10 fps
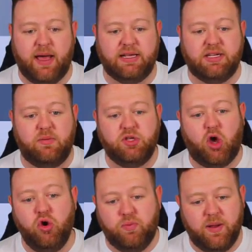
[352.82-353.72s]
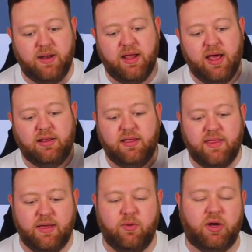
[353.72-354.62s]
packs, and I was hoping
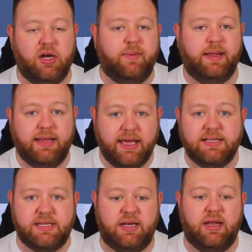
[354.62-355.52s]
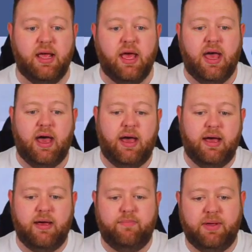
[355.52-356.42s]
that they were going to be decent
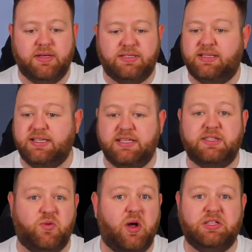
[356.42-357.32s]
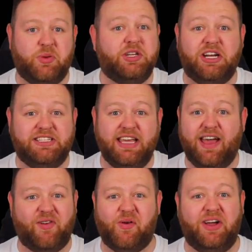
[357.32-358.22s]
uh, because this is the ones which I see
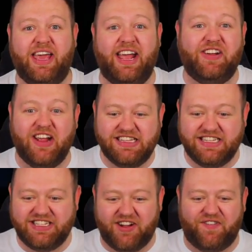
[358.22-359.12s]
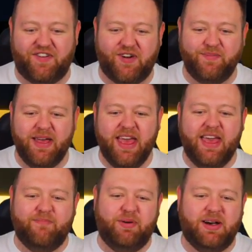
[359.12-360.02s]
everyone getting crazy stuff from.
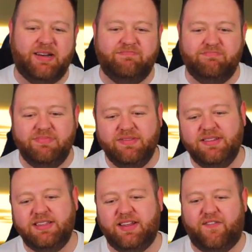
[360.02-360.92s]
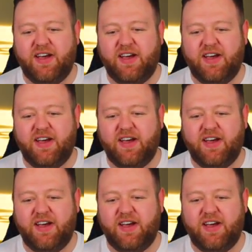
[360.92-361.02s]
But mm, the